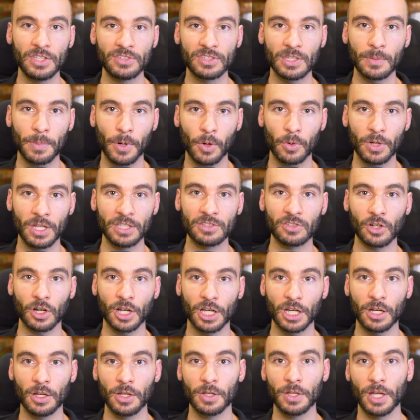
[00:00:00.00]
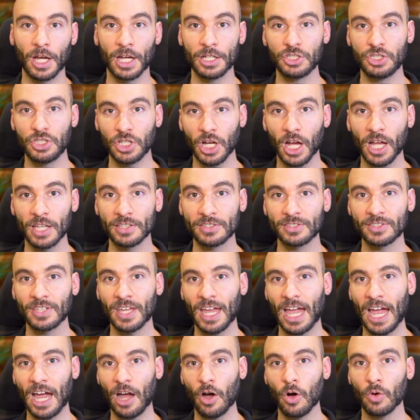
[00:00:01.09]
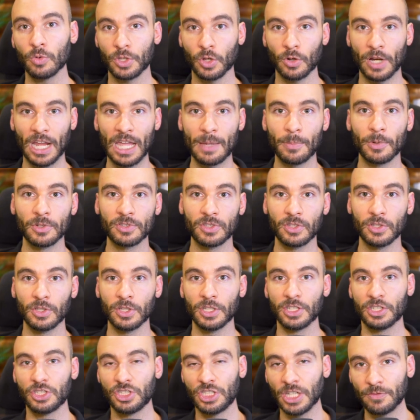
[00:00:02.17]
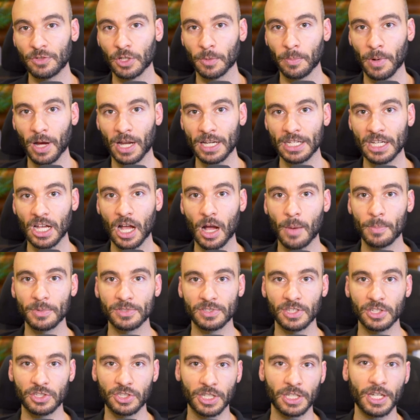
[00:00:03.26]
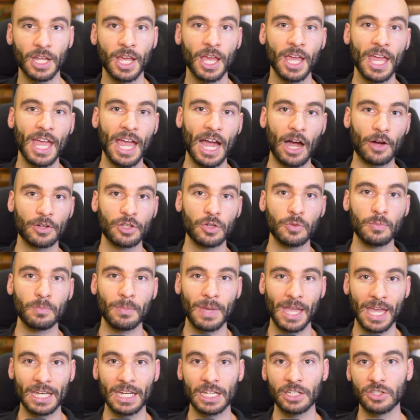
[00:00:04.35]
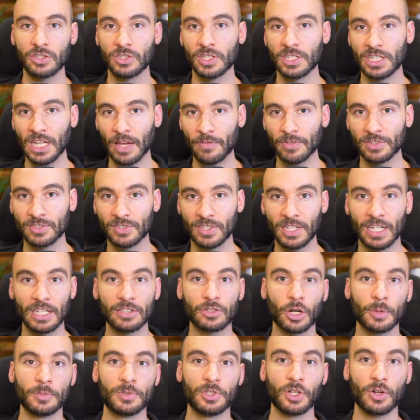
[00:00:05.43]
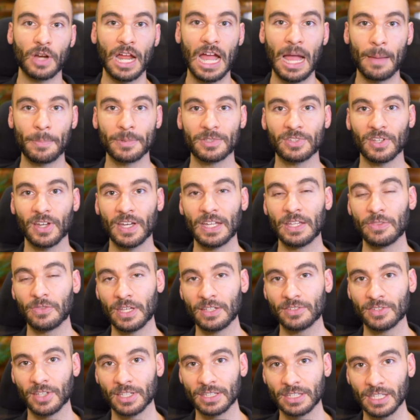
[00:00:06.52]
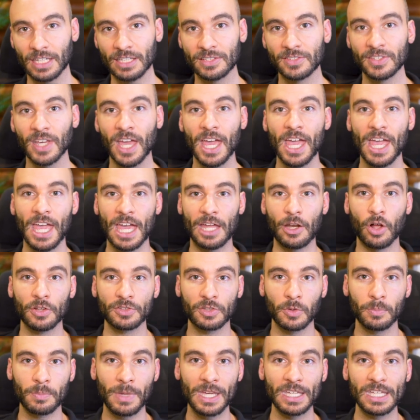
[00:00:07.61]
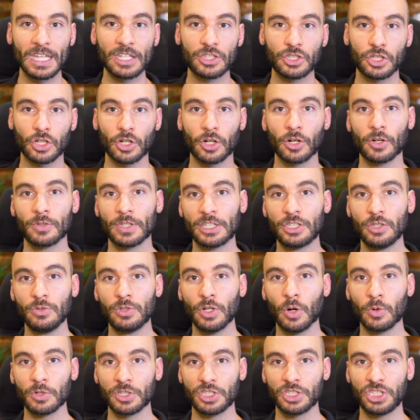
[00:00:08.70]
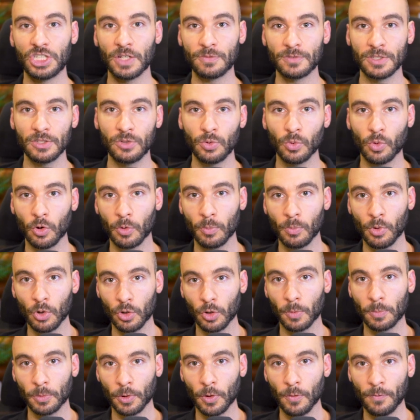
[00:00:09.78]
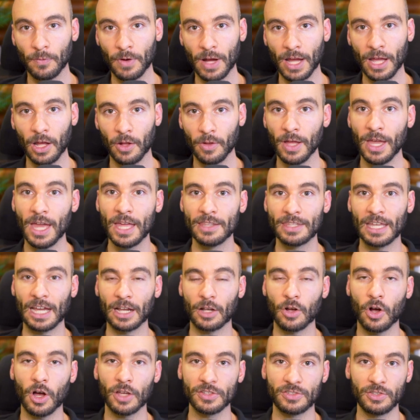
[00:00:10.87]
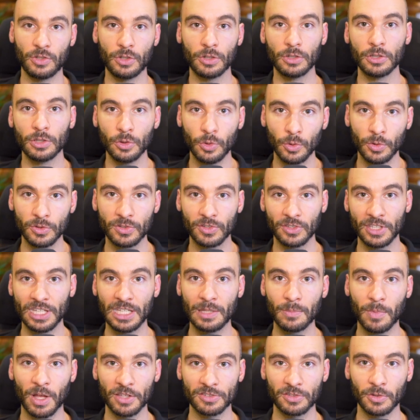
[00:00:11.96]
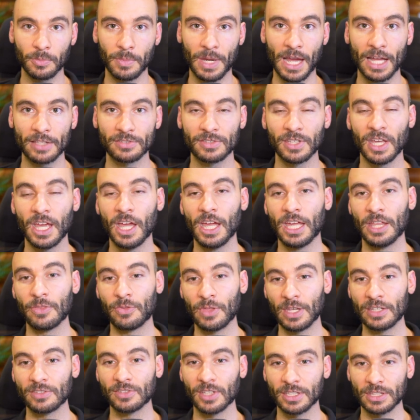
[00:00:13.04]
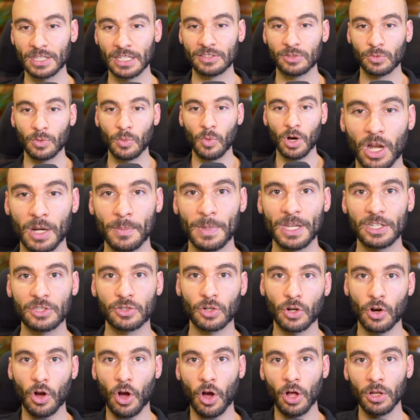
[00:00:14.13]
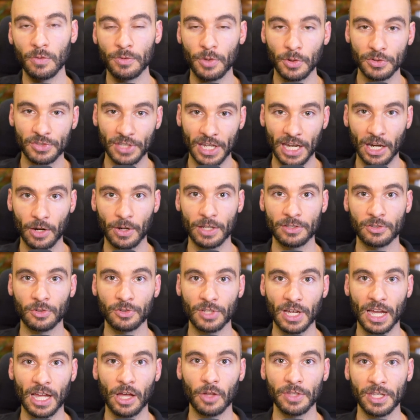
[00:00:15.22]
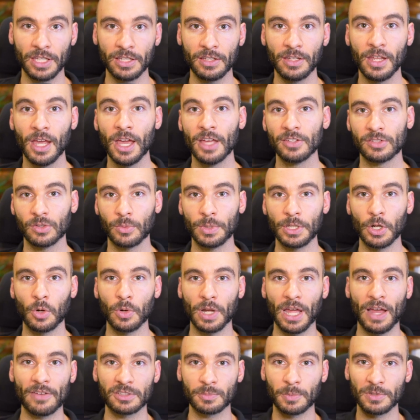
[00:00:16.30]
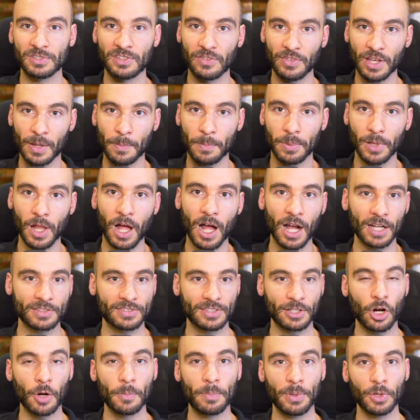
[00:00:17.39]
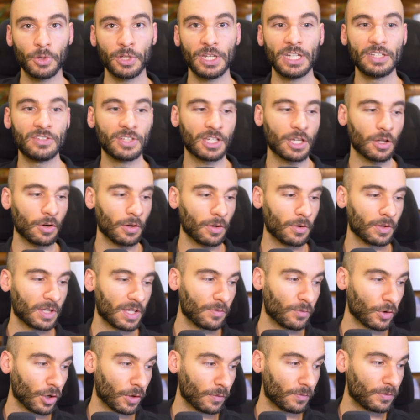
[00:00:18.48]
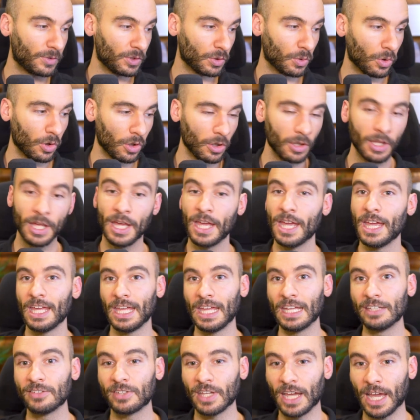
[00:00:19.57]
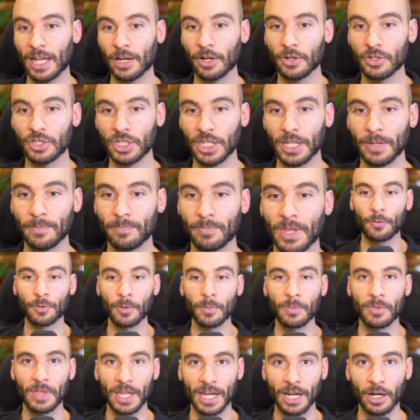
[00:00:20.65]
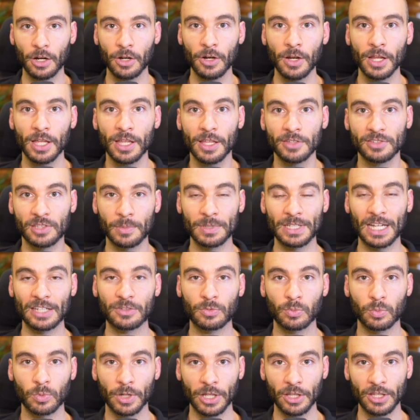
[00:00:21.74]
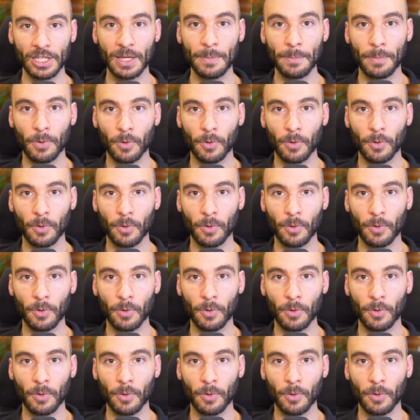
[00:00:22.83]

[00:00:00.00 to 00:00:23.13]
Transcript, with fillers: of these components are going to adjust how you're able to shift your body composition, how you manage the deficit in terms of your appetite and things like this, and also making sure that you don't shift into a hormonal profile that causes you to lose lean muscle mass and things like this. So we want to make sure all of those areas are dialed in so we don't have specific blocks in our ability to con- convert fuel into energy. Now, from there, something that's really